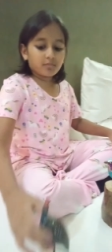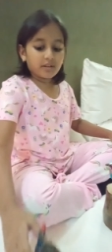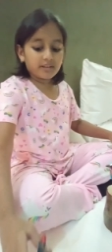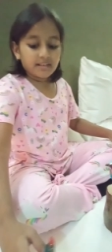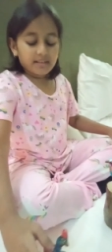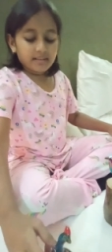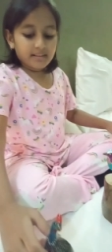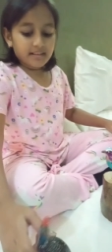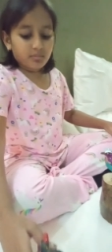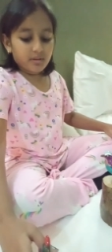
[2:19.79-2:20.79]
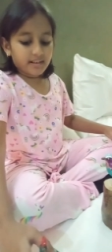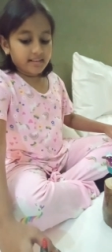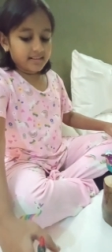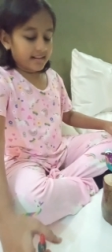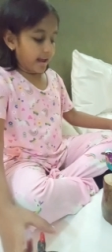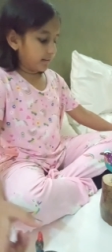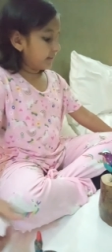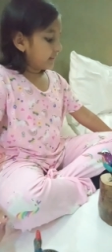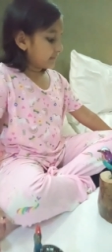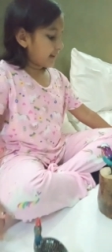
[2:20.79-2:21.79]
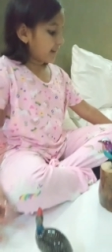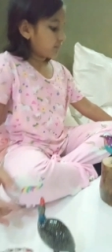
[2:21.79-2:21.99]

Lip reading: ones. This one can stand, but